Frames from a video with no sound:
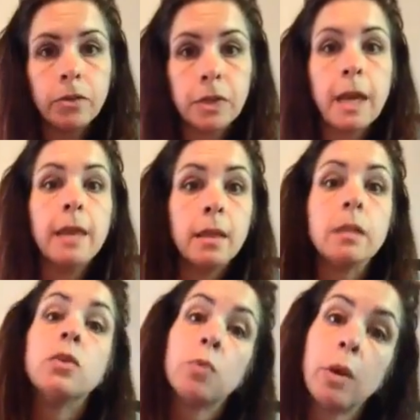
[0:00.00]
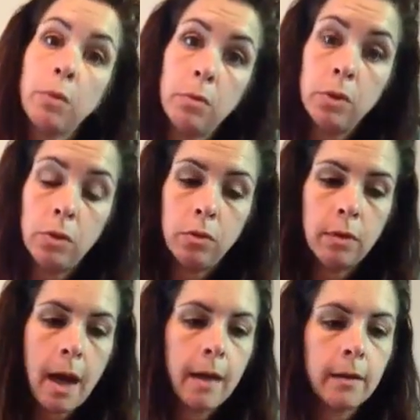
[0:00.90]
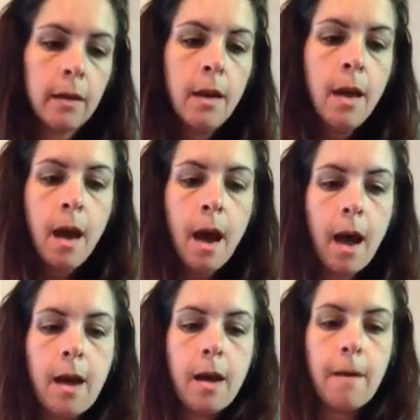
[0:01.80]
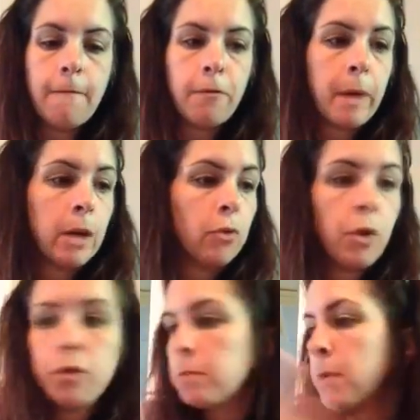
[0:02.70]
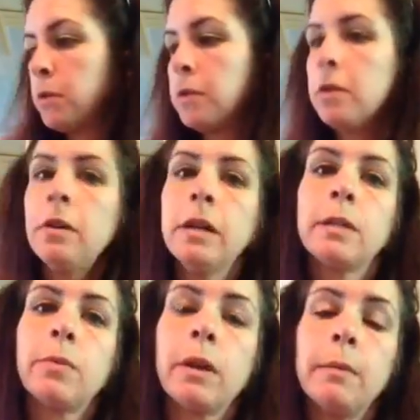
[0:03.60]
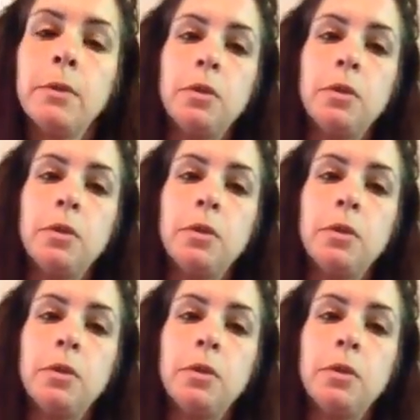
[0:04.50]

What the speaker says: or say this is where we would do that. For my gross motor is where I'm